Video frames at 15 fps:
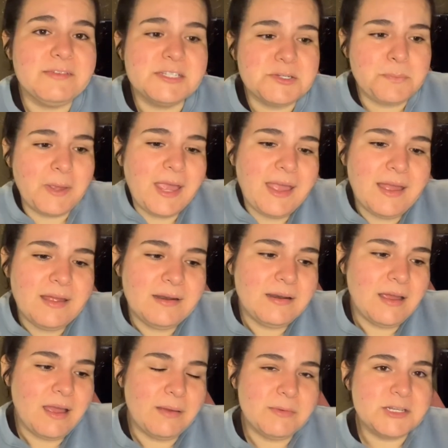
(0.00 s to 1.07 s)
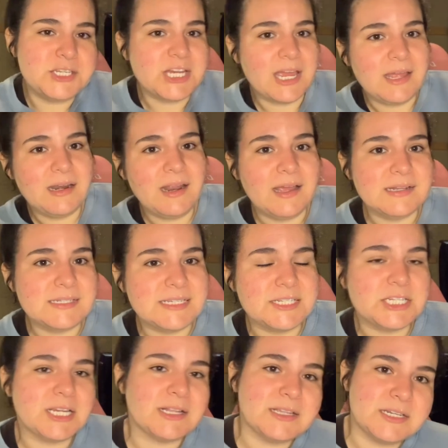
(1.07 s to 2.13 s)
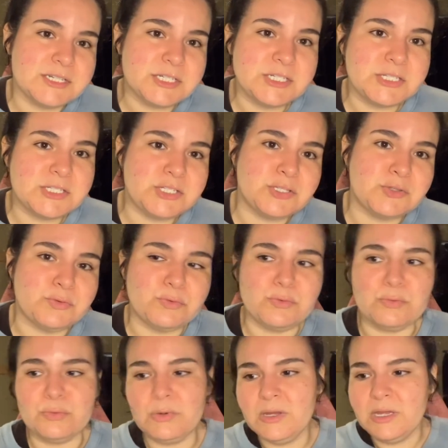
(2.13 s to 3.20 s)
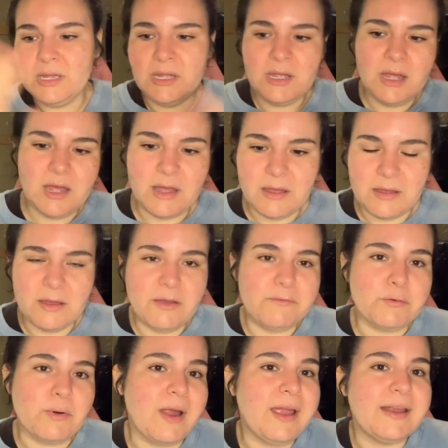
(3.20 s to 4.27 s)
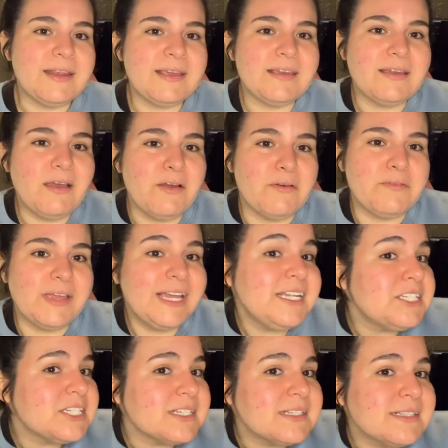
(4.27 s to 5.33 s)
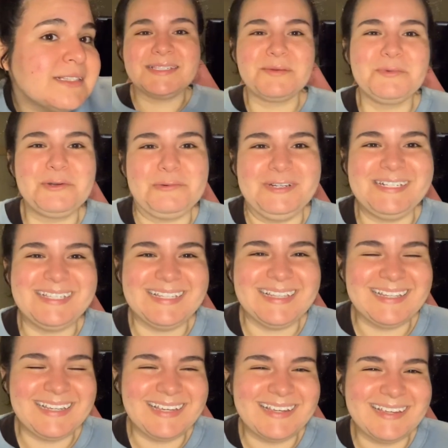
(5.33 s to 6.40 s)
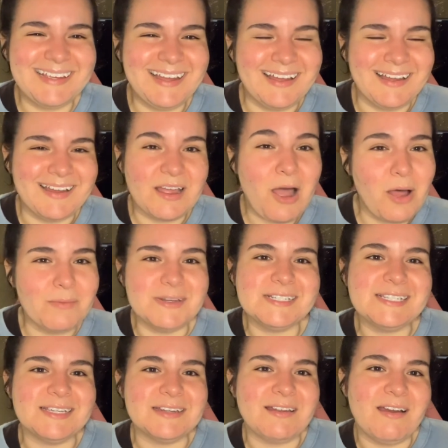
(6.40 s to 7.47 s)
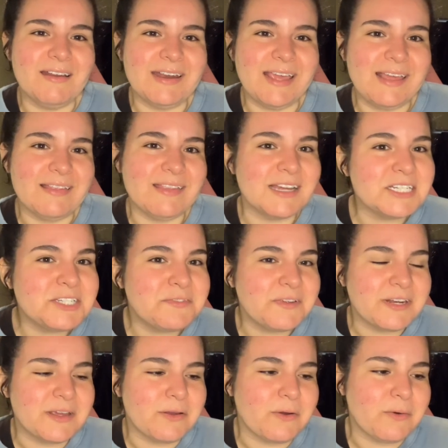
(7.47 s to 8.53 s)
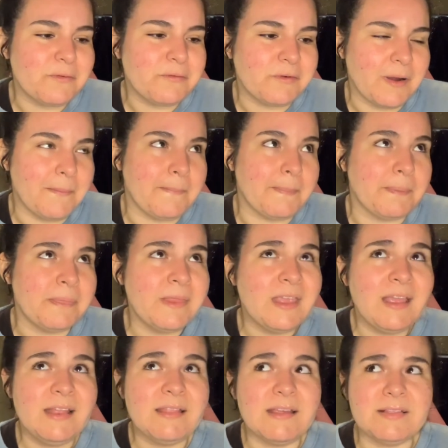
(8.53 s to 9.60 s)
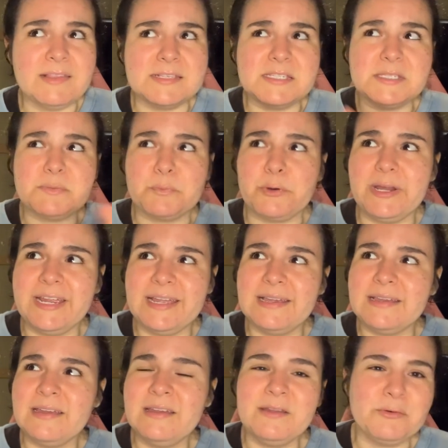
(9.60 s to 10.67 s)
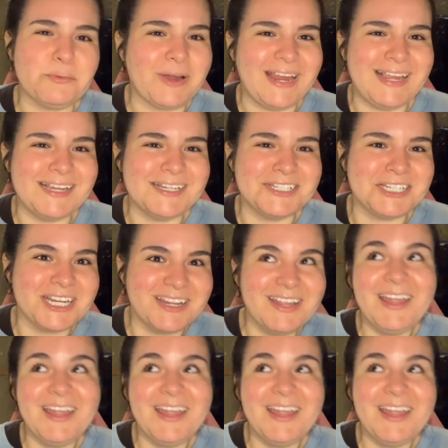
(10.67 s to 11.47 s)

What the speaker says: in Japan. I'm a jet. I teach English to a variety of ages. Someone recently commented on a Lush video from like the spring range